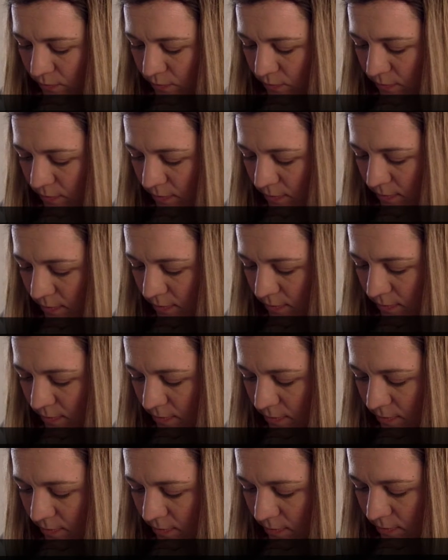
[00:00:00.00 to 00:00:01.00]

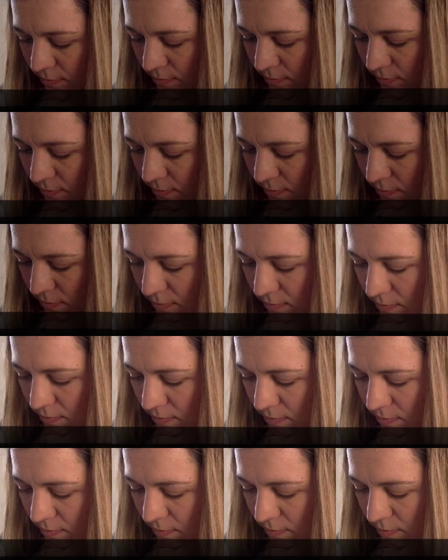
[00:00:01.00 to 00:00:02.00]

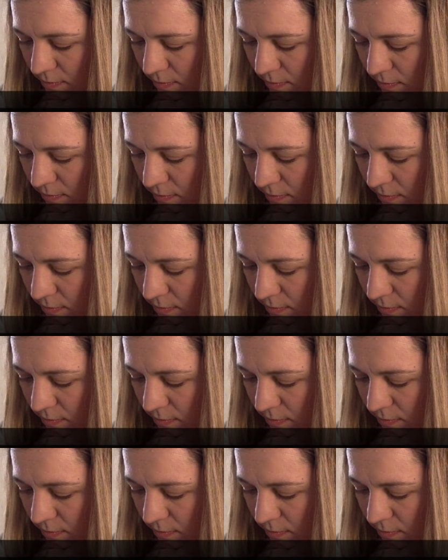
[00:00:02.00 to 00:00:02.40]
[no speech]